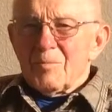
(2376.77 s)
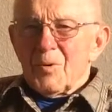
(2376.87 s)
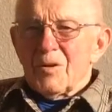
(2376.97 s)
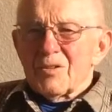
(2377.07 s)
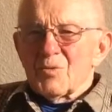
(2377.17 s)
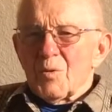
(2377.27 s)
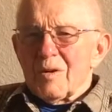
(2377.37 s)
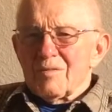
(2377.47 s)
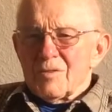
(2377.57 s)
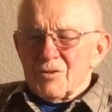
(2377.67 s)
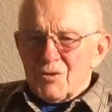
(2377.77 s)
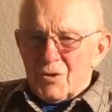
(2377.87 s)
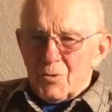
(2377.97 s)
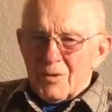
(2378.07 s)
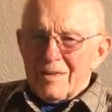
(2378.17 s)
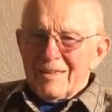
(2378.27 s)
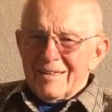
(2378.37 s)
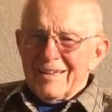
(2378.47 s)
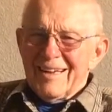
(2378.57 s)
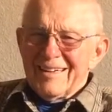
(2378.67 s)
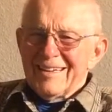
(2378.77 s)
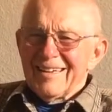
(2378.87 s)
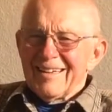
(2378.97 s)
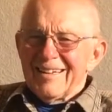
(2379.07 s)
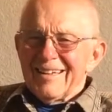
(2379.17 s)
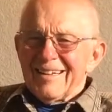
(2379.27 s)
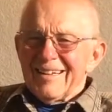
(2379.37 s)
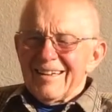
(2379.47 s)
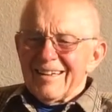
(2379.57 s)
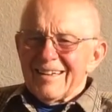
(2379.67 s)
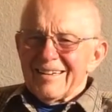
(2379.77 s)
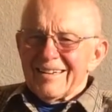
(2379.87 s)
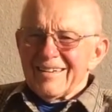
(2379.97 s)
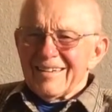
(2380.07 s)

Paula's wife is Tony, and